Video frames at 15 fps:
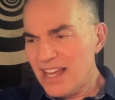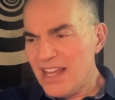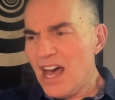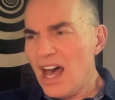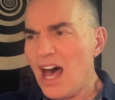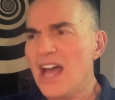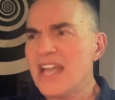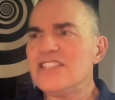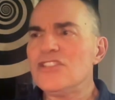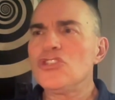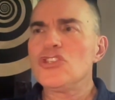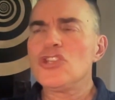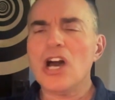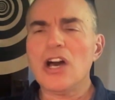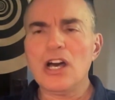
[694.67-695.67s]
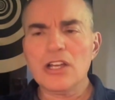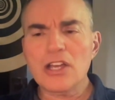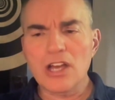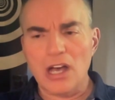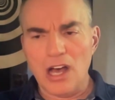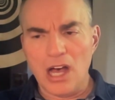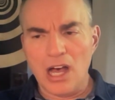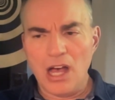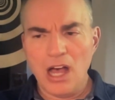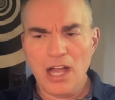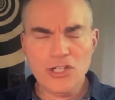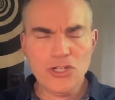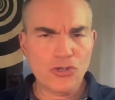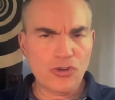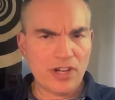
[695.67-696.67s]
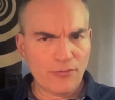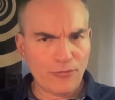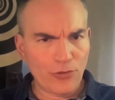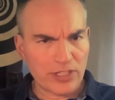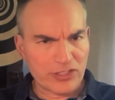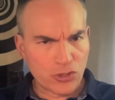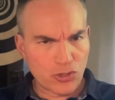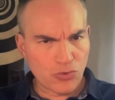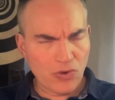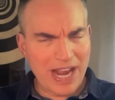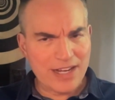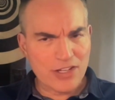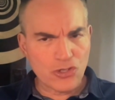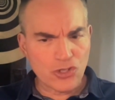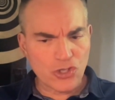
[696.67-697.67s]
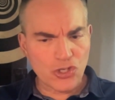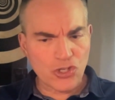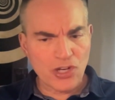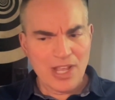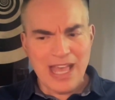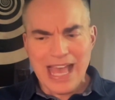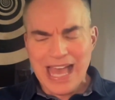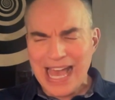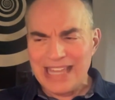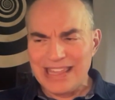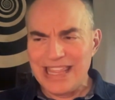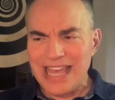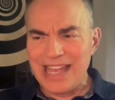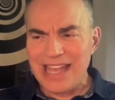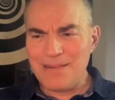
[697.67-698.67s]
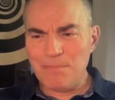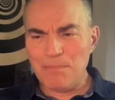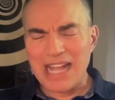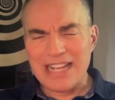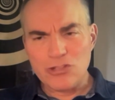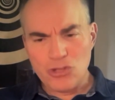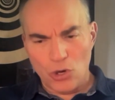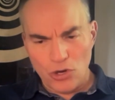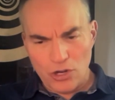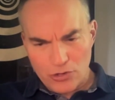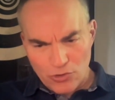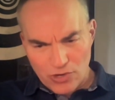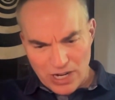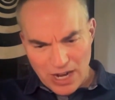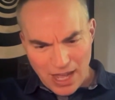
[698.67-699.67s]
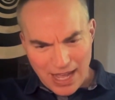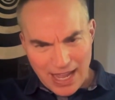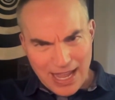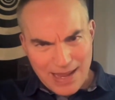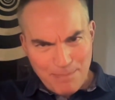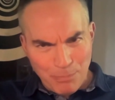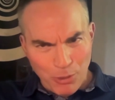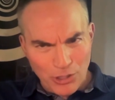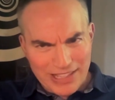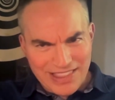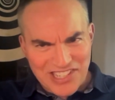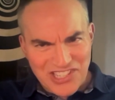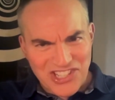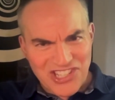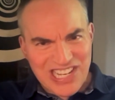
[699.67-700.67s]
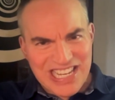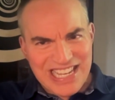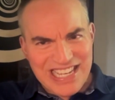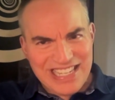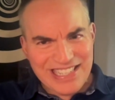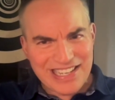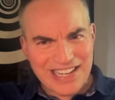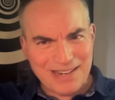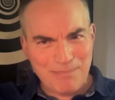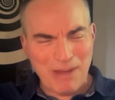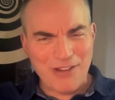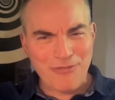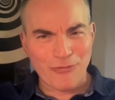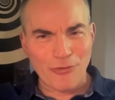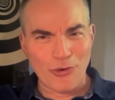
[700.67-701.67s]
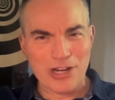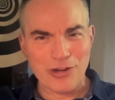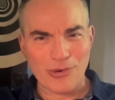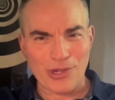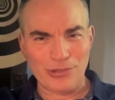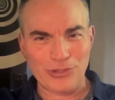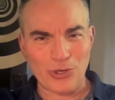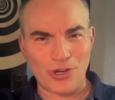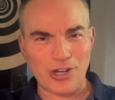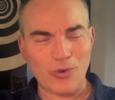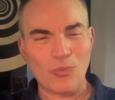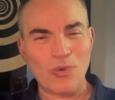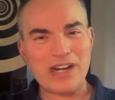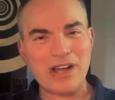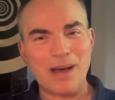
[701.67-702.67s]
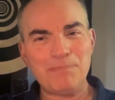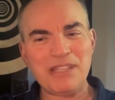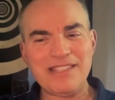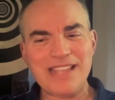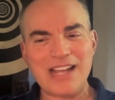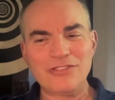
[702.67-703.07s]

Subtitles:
I dug 100-foot trench, and then my daughter and I put the seeds in. My 4-year-old daughter went up and down the